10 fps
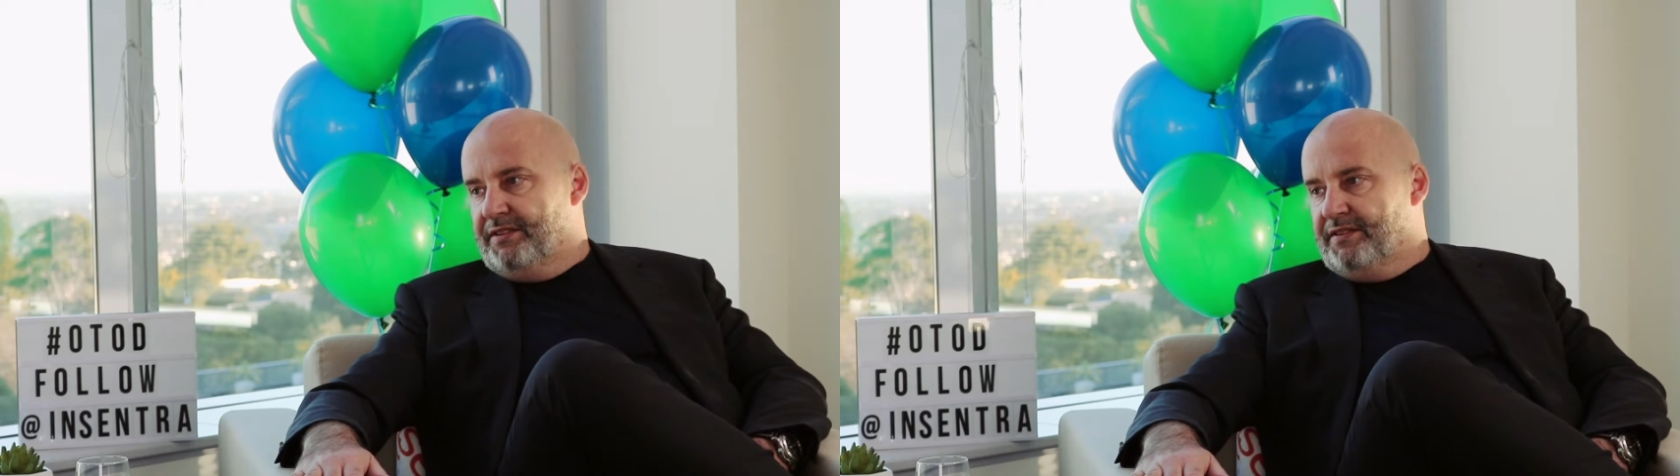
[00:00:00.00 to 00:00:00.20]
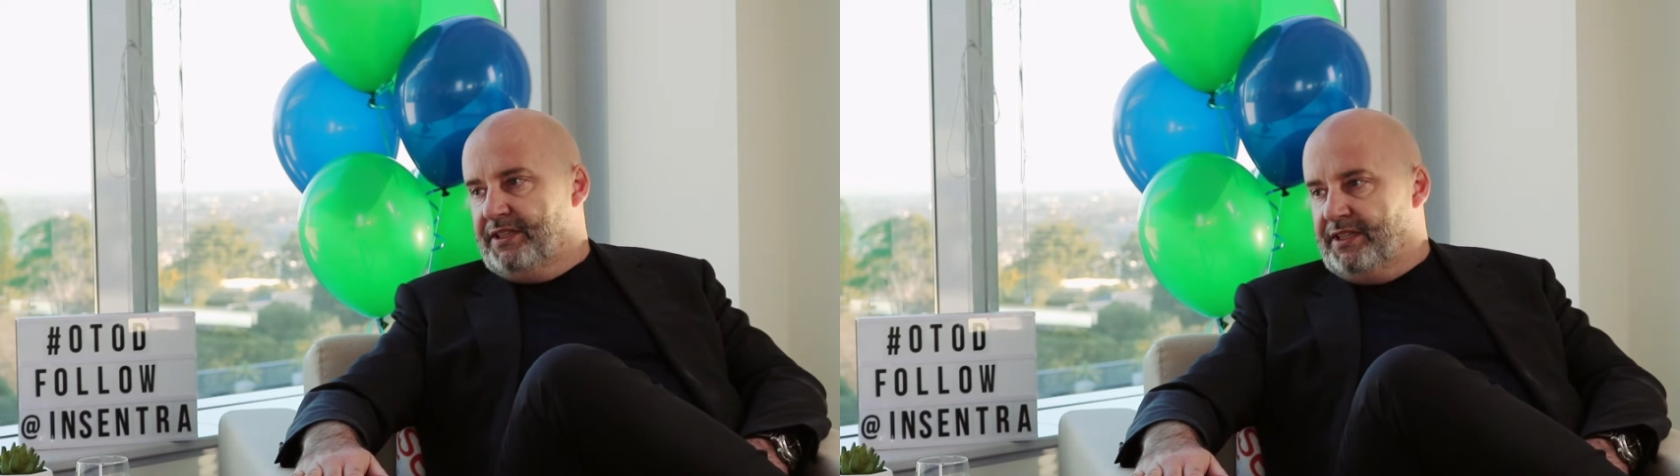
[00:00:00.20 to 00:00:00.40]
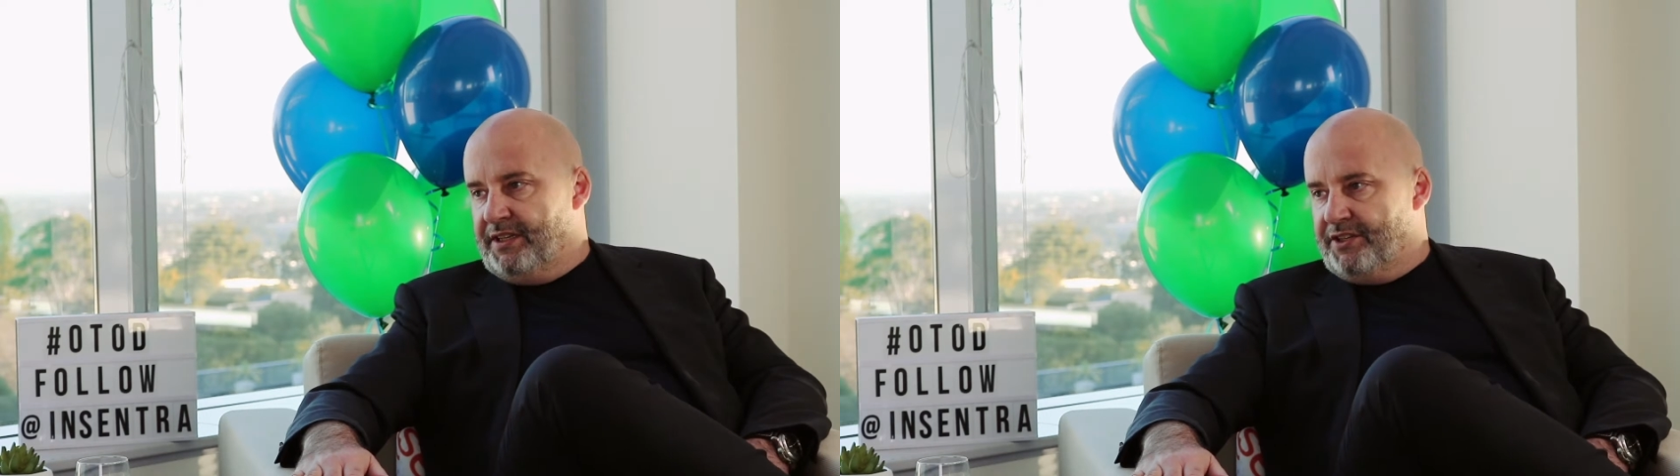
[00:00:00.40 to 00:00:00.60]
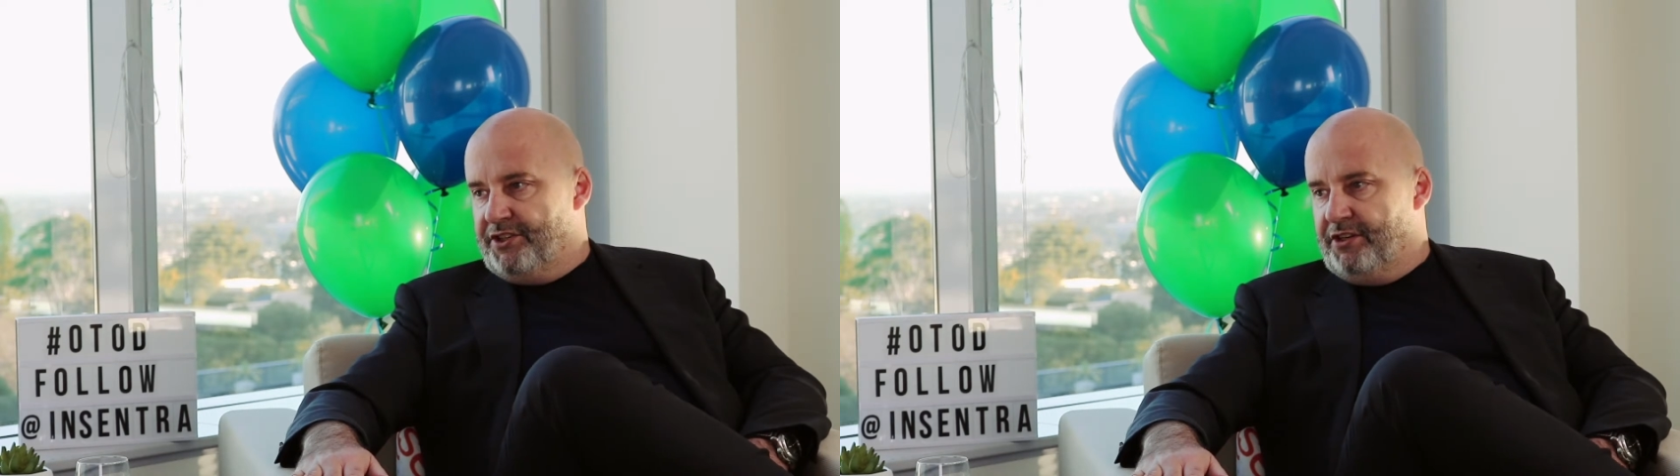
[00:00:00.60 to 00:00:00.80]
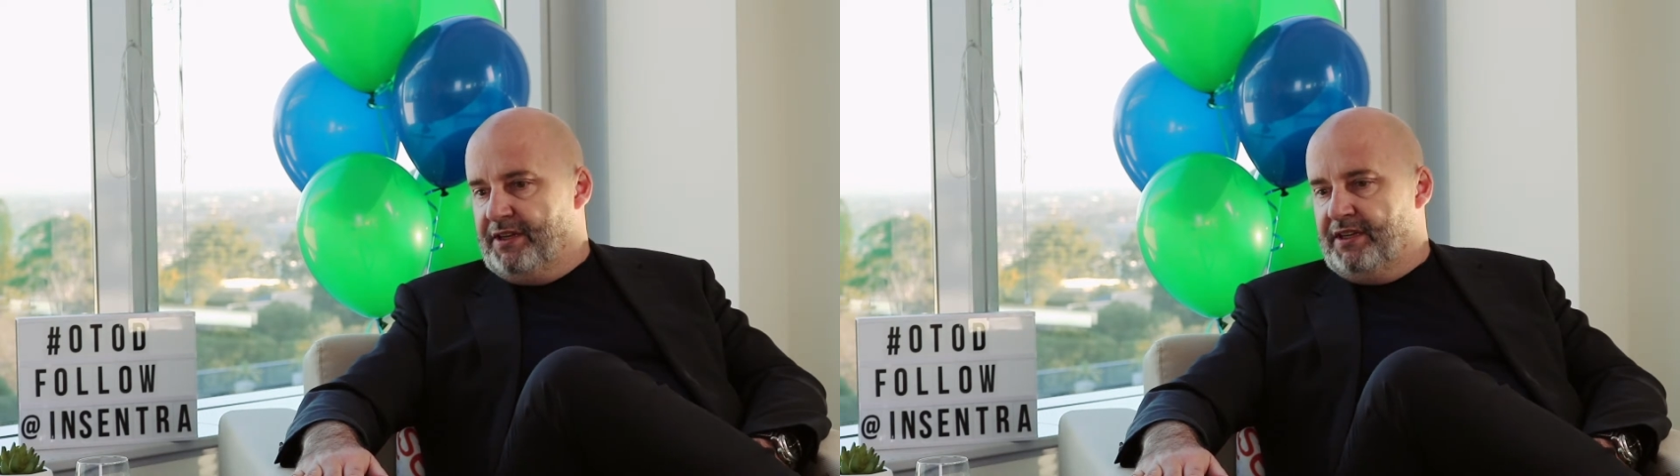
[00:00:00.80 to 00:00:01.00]
in
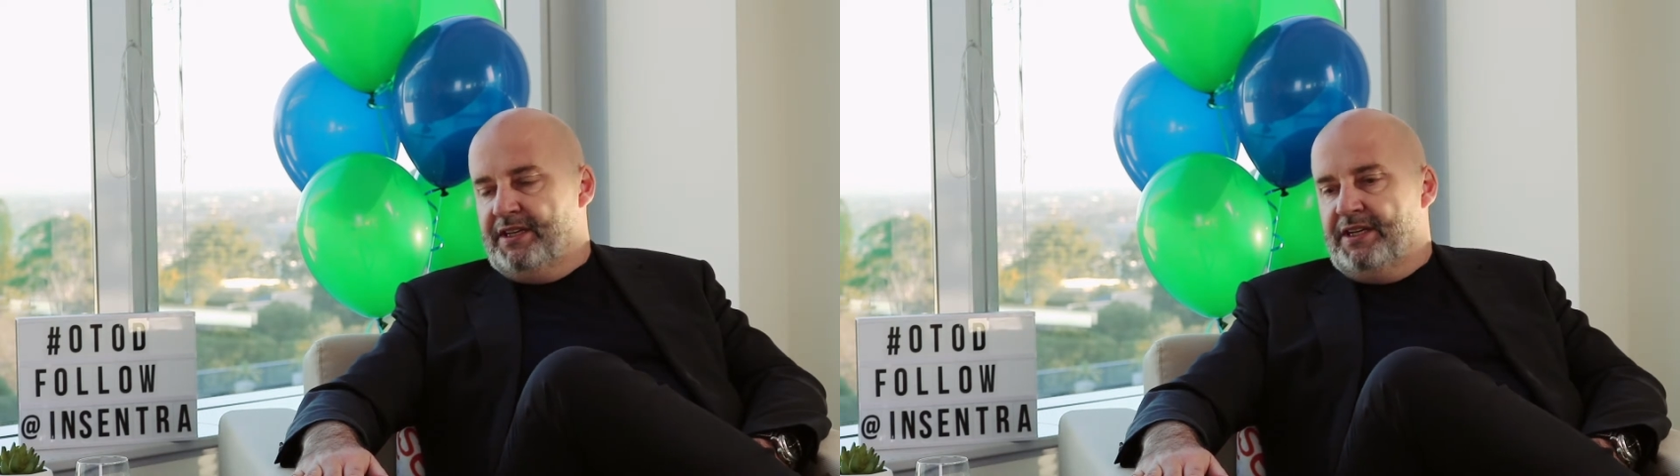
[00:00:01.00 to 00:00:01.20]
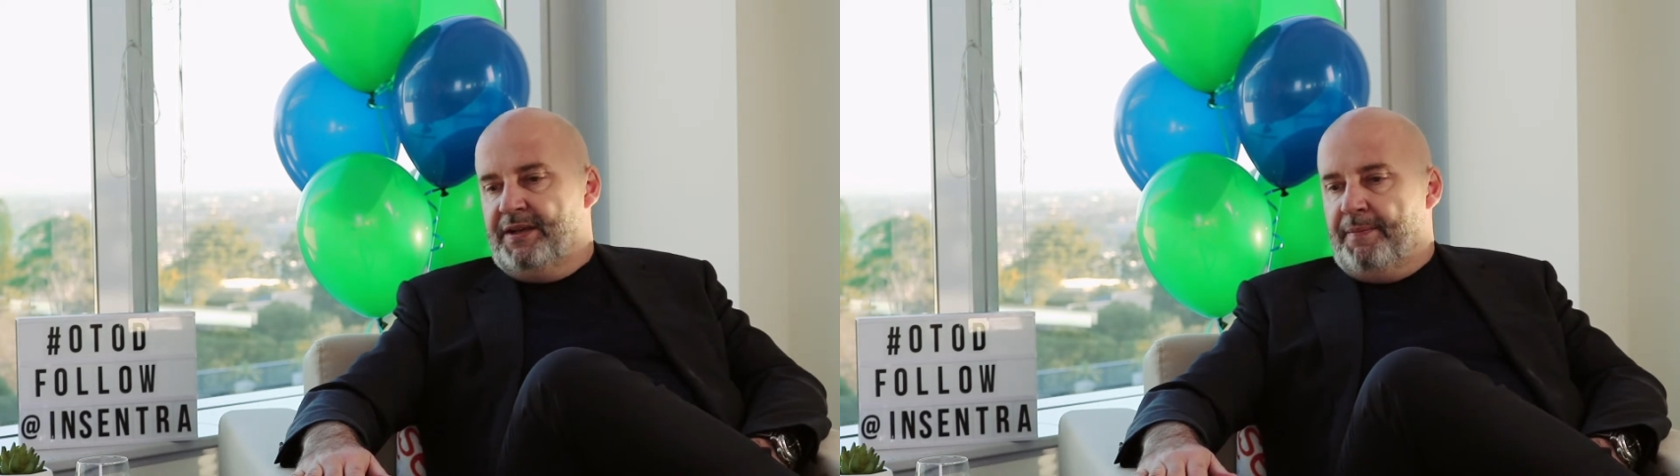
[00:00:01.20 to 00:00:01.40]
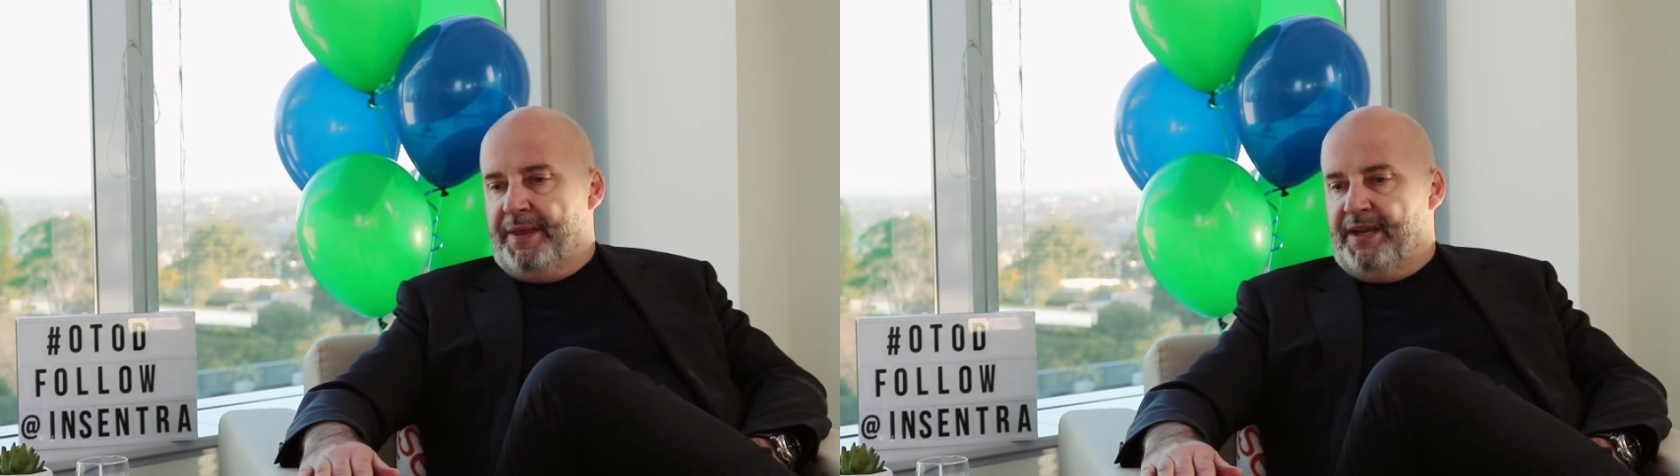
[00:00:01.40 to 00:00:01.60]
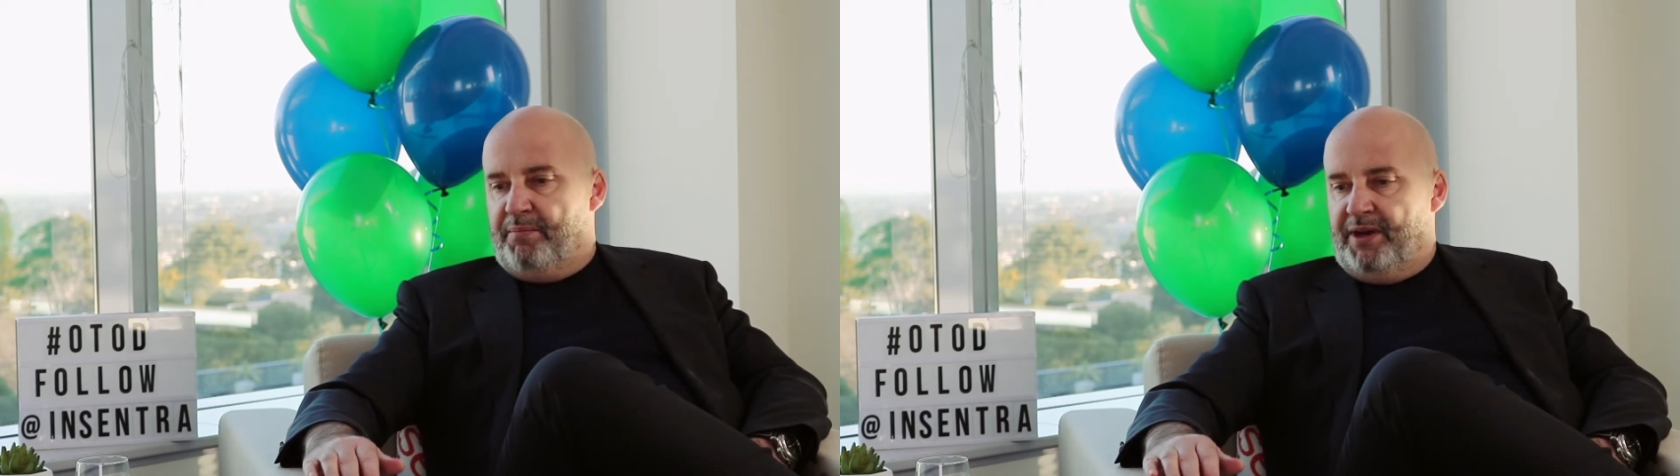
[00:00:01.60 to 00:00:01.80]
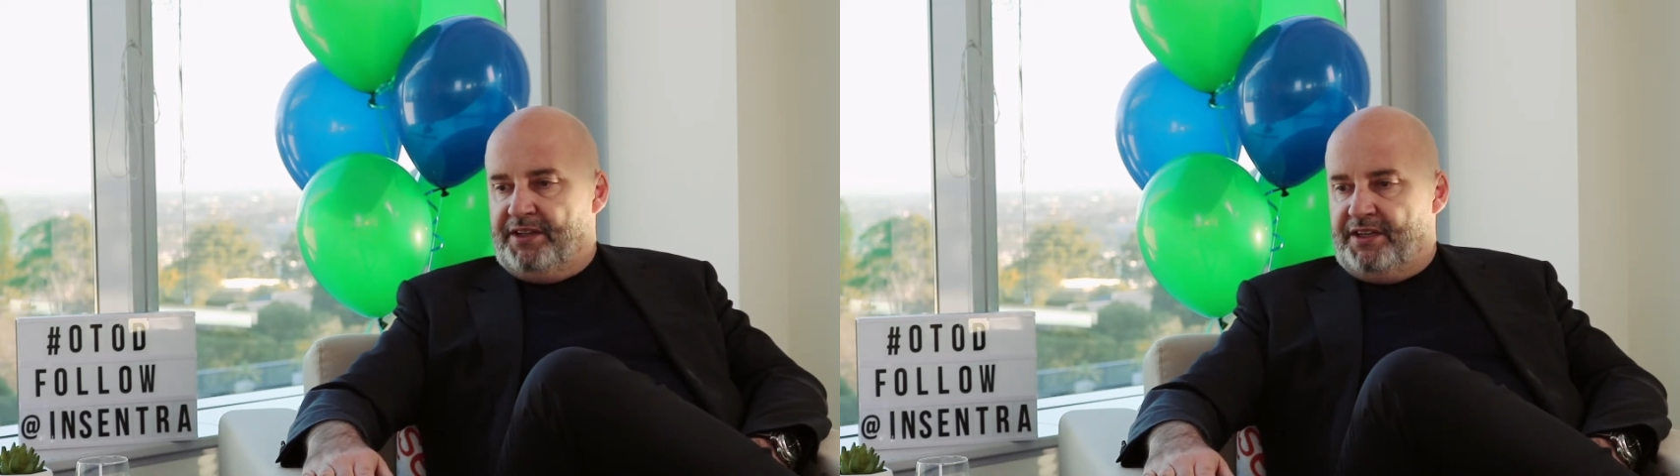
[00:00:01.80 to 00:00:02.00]
Australia,
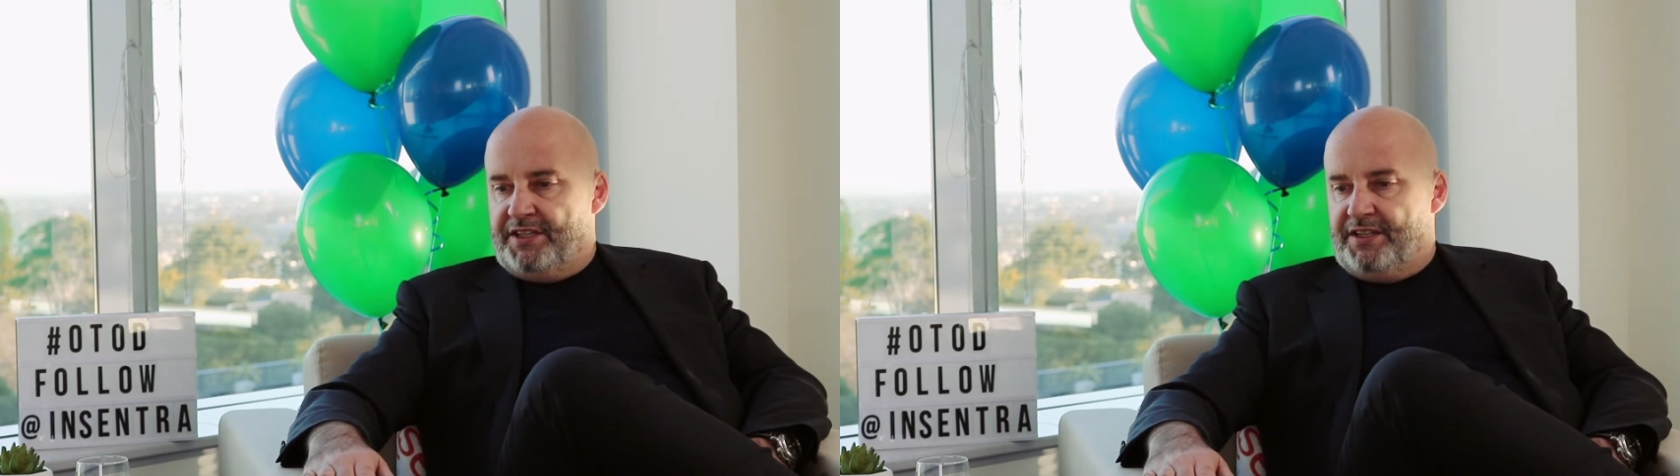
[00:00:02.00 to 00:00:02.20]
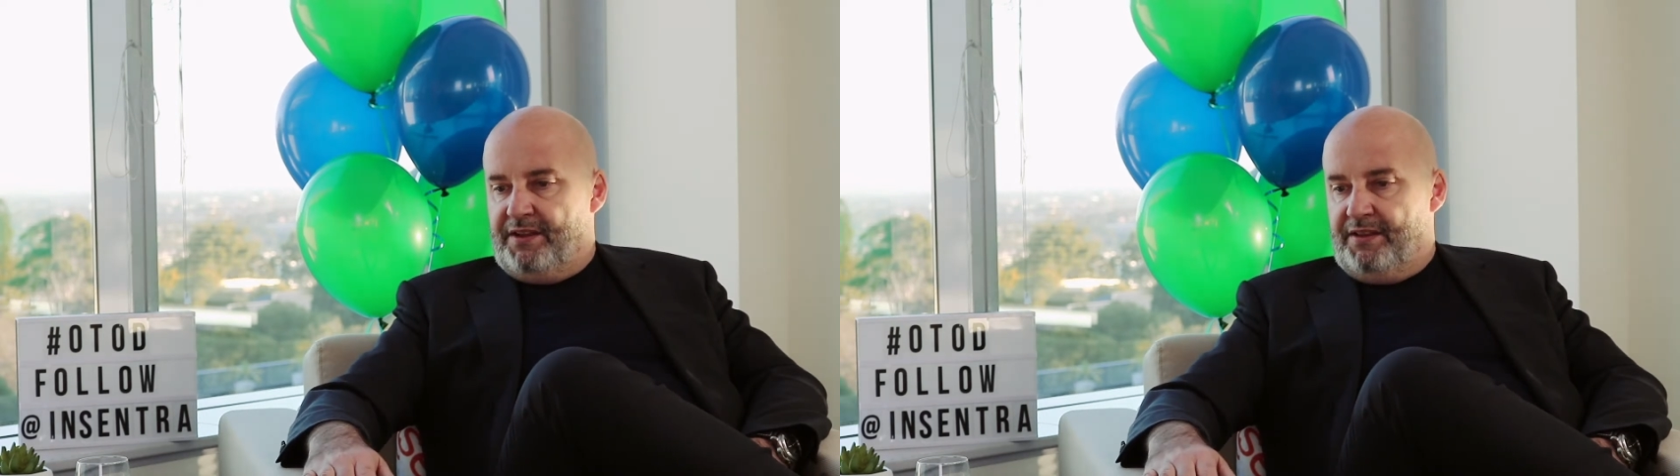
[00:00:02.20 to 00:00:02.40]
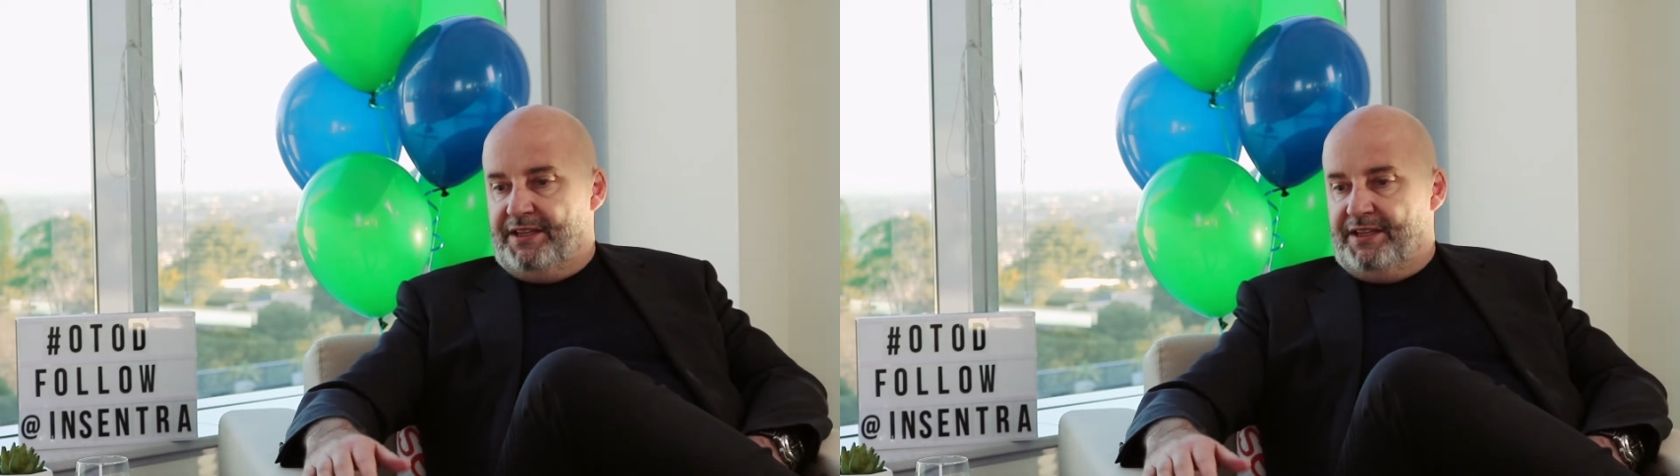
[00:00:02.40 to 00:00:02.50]
partners